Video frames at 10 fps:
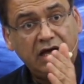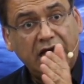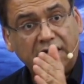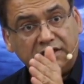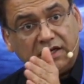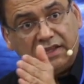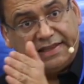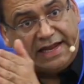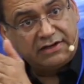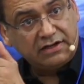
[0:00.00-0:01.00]
until
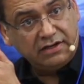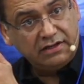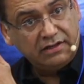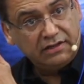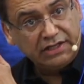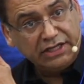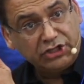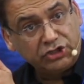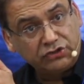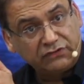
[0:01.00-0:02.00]
that
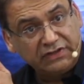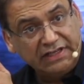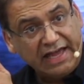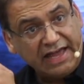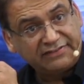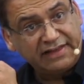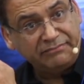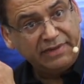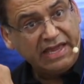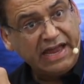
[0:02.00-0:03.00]
either you see
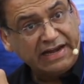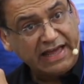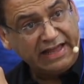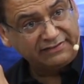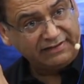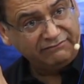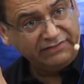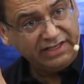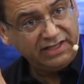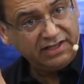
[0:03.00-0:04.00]
SMA and
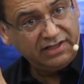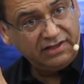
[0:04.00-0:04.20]
SMV